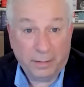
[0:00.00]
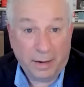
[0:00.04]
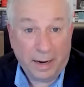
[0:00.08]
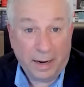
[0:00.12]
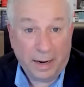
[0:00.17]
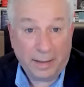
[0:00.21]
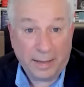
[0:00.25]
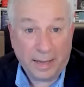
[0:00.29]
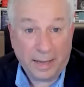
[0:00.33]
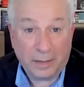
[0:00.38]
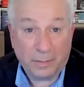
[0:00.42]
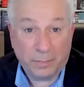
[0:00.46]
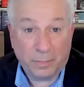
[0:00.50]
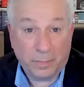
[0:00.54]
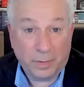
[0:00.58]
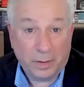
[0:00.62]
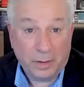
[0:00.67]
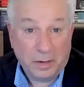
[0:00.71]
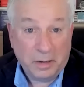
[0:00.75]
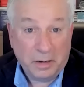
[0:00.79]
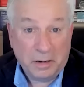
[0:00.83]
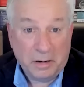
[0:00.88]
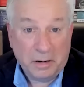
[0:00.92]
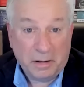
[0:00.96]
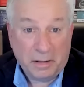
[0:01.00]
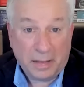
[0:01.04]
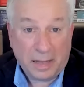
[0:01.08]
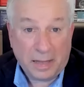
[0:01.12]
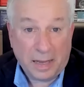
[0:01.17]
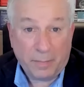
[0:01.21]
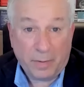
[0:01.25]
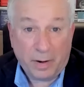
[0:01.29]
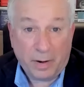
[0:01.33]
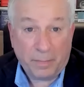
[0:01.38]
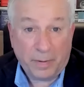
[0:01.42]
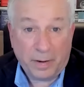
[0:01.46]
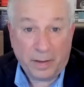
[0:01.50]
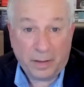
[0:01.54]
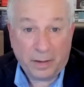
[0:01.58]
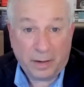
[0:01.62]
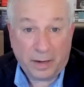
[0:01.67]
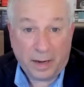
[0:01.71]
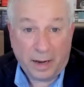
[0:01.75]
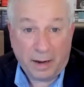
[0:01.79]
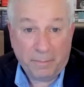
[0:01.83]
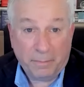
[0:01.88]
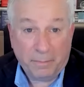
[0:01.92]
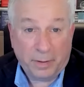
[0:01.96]
And that might be the
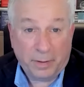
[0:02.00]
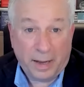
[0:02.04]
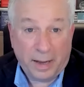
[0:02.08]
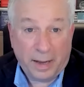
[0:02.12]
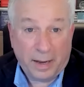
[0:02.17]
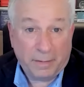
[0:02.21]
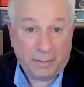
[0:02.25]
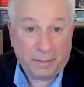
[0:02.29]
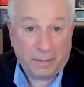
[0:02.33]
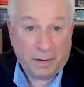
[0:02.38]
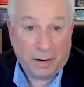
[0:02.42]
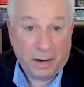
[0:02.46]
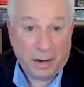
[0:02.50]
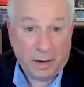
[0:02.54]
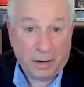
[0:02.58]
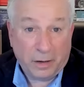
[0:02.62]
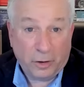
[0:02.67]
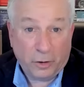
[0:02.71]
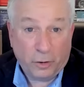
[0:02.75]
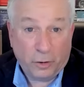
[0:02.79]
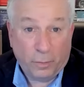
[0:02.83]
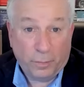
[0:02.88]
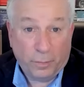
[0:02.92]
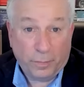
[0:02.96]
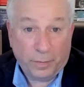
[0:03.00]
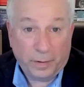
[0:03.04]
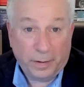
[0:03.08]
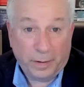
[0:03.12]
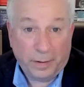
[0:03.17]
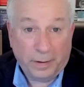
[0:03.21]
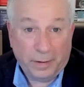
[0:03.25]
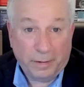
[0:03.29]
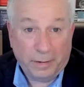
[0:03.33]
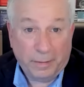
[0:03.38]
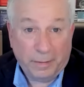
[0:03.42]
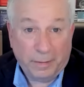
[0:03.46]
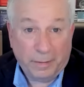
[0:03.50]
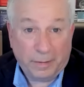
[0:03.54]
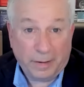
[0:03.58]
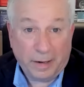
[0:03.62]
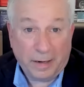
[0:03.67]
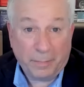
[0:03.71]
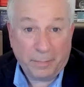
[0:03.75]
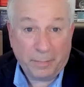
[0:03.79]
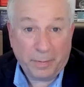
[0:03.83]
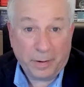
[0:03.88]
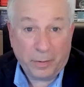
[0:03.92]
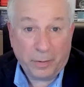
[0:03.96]
game plan.
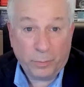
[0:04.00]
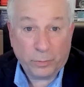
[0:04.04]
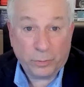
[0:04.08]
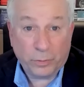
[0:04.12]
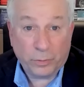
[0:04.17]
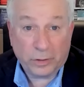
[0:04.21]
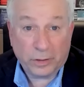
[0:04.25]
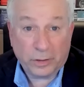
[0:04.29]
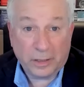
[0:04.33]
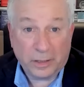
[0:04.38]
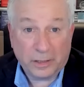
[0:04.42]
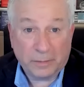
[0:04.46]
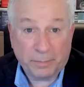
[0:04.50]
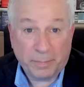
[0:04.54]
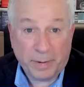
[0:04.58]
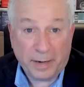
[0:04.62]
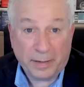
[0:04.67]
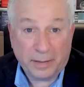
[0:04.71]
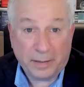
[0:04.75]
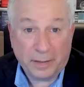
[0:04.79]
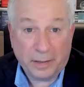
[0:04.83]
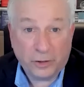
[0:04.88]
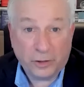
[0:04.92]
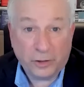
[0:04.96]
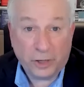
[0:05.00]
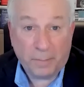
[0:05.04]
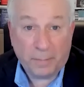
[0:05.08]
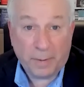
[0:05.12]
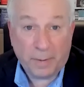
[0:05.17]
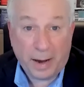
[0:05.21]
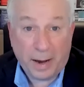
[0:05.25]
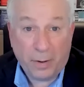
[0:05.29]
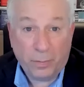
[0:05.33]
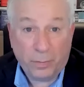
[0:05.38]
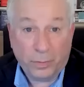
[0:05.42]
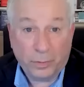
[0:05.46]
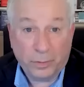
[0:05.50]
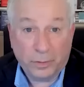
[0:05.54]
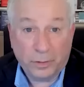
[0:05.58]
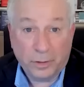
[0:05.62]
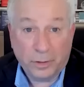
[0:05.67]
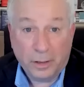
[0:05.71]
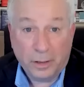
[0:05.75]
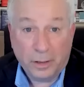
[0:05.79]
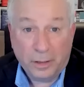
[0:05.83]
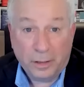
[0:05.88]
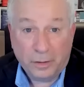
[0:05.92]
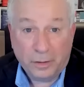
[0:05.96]
Anybody who's expecting Jay Powell
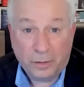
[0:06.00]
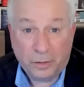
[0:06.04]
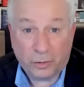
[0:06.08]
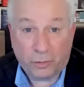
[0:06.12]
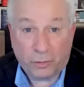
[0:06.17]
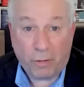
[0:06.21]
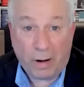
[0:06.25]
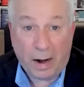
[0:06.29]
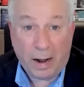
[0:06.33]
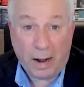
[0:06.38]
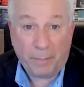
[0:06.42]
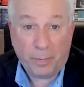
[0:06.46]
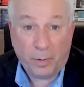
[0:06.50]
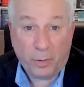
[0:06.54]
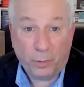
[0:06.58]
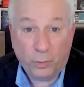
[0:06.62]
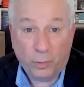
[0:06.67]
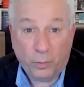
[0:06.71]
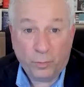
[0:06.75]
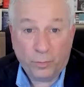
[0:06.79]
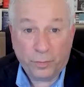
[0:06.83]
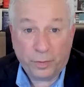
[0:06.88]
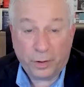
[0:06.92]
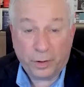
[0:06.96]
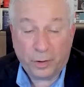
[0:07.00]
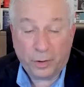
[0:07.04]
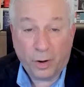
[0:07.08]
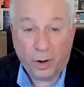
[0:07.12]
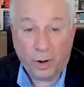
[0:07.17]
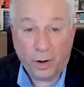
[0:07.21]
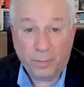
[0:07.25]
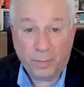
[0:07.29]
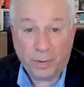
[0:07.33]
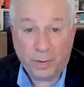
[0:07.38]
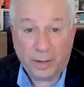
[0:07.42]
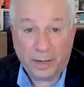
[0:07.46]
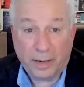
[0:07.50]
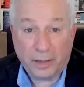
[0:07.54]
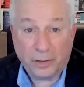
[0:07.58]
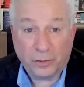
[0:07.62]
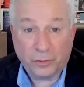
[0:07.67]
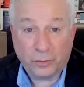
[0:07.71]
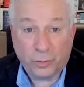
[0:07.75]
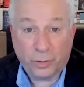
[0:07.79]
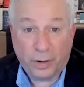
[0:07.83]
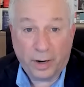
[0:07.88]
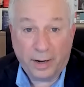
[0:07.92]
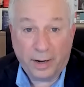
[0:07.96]
to crap all over the economy
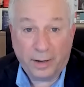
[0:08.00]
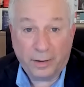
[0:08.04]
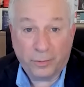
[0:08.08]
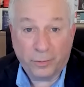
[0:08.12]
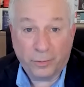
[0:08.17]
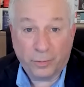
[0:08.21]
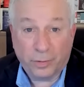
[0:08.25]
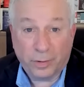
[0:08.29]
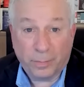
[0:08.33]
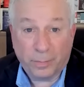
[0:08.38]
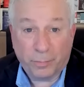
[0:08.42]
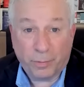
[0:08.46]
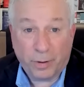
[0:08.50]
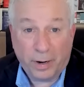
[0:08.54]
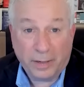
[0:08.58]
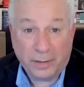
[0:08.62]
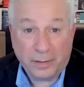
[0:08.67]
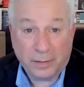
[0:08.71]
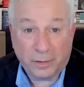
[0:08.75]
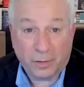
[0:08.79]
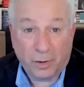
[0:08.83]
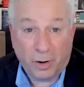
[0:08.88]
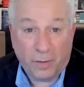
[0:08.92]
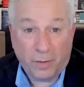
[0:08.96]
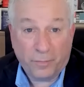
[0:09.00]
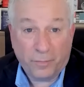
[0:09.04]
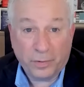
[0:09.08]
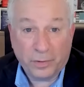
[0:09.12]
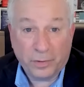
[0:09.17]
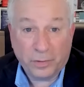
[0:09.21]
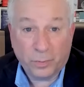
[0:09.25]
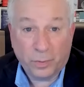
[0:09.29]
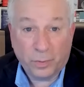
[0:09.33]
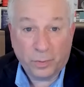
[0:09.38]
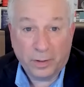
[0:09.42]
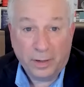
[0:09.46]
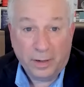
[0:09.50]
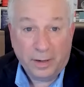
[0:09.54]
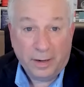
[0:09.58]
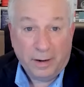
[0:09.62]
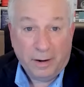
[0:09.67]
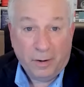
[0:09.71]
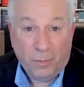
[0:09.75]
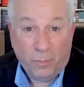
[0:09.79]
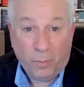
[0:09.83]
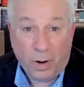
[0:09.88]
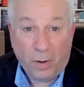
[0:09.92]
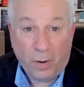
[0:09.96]
yesterday during the press conference, well,
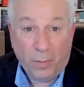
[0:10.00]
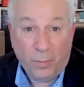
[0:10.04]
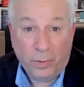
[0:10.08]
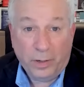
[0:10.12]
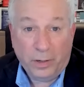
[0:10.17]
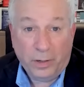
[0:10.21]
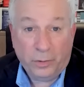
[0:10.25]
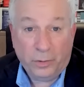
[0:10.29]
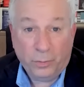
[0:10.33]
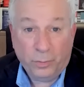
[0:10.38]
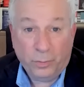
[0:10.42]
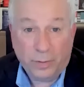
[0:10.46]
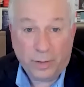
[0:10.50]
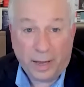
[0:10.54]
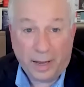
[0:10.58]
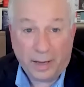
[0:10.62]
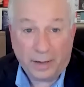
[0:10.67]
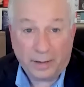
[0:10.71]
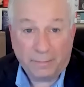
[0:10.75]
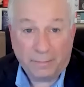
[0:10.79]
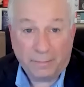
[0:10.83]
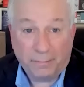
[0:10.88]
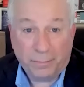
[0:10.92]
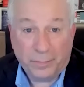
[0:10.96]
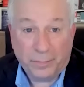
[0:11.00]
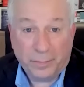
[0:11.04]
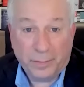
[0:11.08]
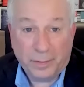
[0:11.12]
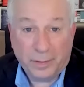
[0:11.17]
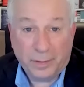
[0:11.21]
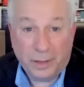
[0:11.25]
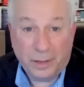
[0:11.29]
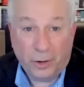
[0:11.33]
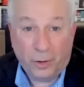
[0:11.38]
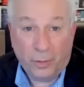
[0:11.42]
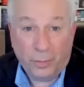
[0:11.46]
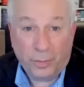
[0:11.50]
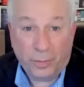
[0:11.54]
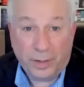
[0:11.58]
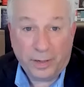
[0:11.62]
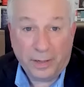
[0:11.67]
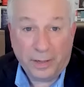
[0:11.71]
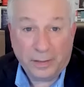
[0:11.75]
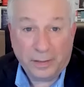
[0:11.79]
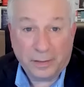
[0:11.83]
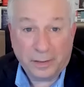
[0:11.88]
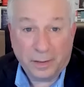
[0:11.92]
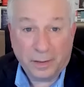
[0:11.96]
why would he do that?
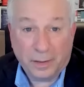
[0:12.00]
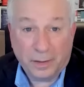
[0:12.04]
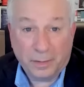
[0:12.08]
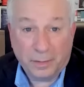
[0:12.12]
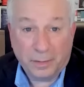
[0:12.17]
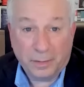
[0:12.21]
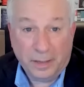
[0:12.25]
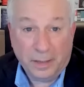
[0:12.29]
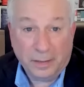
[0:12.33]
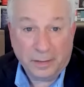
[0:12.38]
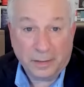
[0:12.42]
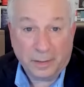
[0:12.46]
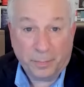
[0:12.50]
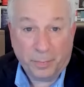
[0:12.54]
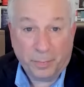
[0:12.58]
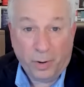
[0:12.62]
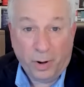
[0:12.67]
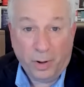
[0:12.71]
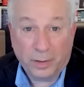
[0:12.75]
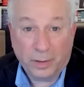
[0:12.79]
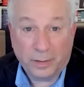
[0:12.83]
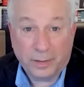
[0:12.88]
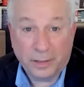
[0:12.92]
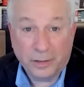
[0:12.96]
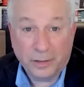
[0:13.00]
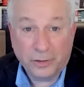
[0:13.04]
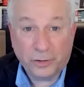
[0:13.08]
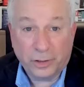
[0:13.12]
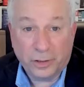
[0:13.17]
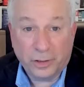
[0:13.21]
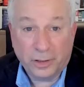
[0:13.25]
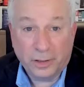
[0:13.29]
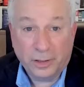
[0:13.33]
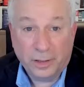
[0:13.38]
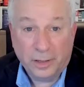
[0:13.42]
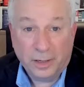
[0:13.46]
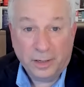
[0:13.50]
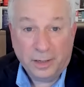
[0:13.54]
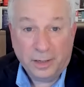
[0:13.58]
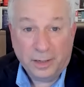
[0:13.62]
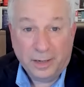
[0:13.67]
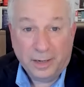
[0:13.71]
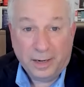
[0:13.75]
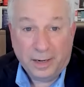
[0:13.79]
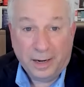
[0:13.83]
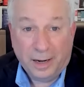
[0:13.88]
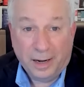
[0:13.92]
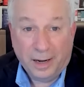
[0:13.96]
He is a politician.
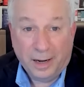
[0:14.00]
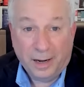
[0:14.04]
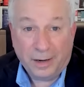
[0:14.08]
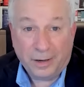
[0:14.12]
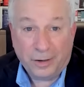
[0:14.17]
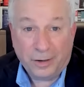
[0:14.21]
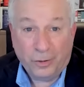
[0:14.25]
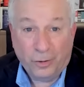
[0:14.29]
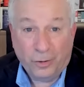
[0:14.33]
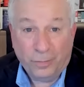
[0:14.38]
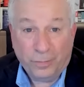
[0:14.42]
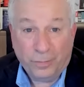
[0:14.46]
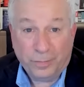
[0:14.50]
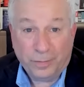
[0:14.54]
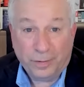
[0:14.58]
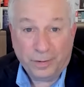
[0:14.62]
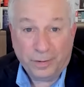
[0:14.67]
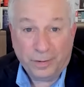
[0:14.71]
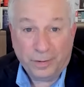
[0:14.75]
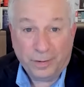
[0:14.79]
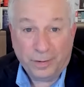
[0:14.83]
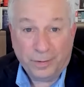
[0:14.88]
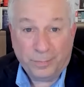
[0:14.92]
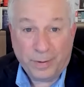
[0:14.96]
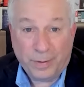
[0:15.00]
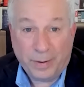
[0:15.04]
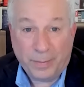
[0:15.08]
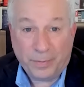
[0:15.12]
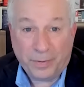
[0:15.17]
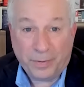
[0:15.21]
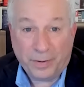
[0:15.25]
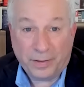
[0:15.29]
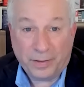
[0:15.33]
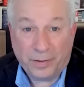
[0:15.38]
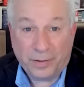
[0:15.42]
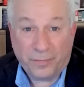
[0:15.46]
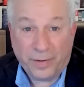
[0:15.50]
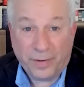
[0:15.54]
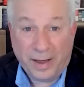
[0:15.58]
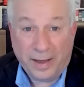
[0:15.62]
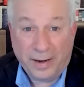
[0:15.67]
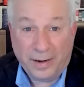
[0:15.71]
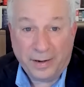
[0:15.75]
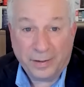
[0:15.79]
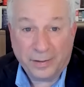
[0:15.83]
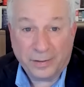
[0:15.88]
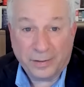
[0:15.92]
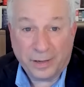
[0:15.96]
The people think the
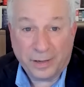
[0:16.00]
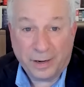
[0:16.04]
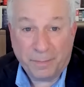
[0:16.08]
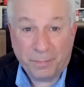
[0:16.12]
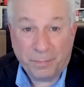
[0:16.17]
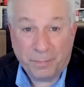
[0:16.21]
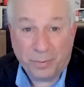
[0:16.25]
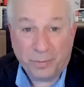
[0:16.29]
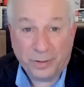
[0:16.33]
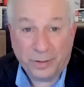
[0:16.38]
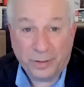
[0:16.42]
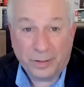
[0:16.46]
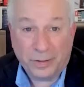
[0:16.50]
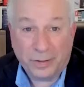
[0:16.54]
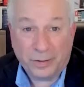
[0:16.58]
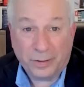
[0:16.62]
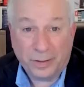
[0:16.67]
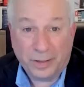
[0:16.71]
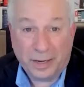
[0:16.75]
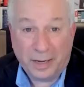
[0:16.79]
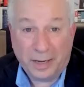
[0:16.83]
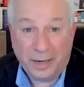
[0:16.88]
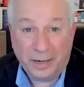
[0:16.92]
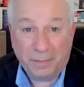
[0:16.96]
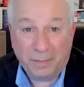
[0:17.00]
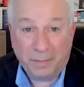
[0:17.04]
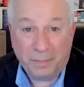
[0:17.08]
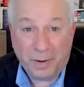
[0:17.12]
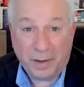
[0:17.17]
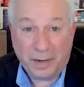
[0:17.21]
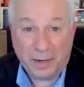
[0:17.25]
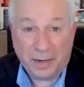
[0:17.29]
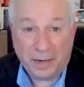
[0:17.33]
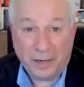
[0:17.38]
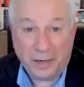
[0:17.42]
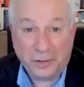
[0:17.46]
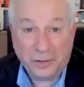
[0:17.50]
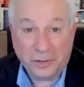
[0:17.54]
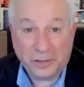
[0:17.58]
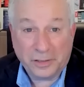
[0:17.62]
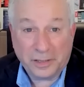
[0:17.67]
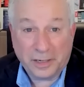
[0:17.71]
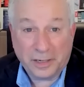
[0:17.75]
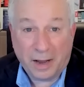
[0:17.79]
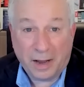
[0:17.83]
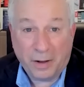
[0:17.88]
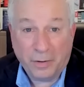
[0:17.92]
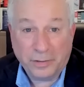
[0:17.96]
Fed is a politically independent
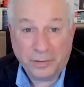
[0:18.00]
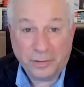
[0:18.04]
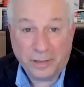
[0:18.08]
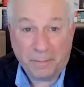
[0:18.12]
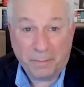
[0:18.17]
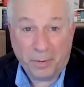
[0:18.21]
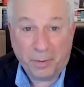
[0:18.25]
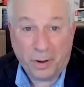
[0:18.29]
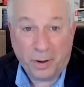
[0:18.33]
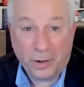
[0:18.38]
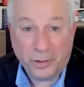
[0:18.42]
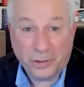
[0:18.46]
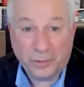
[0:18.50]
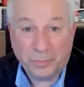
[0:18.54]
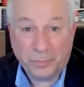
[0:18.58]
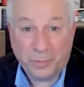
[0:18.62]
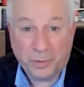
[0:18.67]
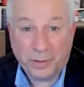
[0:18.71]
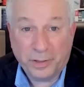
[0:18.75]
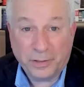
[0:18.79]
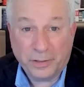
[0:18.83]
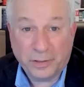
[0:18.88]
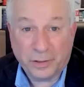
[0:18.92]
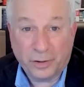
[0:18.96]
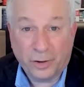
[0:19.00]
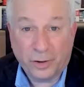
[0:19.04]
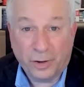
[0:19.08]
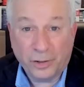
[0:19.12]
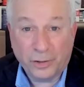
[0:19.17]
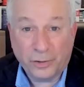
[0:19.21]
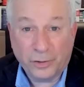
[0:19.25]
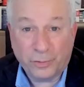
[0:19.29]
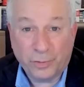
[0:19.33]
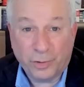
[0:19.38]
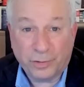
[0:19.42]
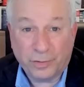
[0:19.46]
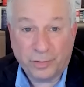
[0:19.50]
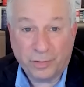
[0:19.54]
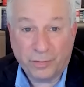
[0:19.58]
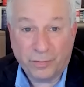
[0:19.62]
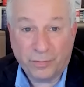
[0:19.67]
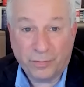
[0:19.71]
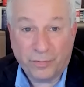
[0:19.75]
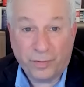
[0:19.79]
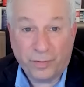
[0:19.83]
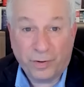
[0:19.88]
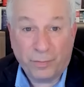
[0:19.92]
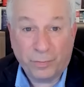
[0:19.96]
agency. How is that possible? It's a construct of the
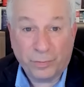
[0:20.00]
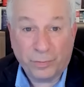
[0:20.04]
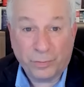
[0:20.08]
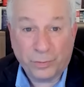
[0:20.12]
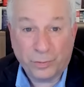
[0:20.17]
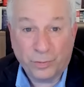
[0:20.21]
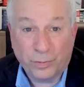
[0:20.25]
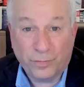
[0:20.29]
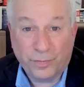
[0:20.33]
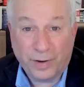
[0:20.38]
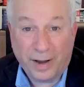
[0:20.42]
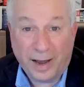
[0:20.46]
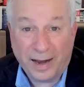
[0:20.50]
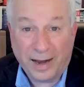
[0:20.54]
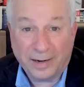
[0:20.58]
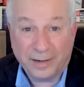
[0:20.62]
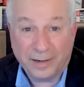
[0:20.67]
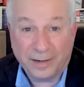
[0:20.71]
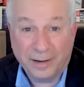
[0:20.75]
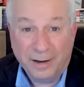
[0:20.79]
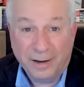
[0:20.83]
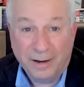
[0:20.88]
Federal Reserve Act.